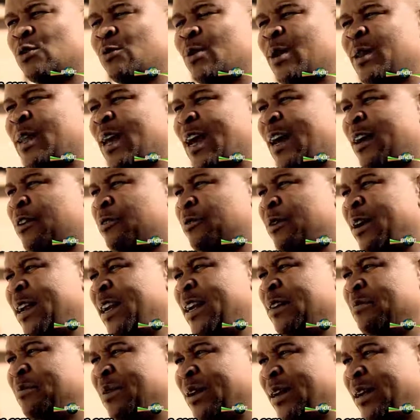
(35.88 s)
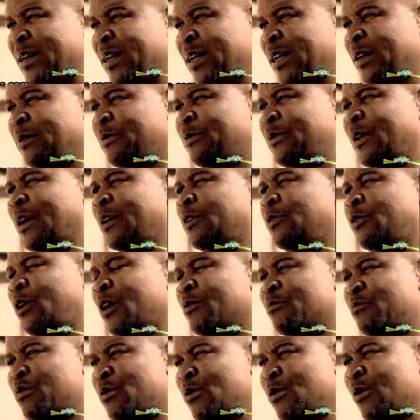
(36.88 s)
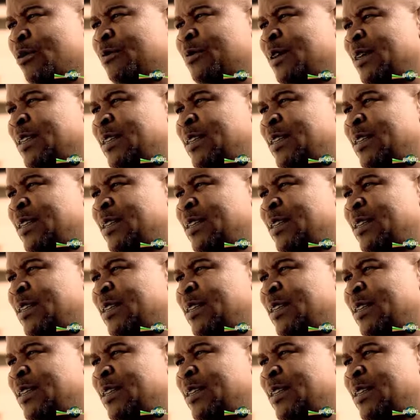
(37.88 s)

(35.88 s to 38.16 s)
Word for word: on whether I really believe that you can pull off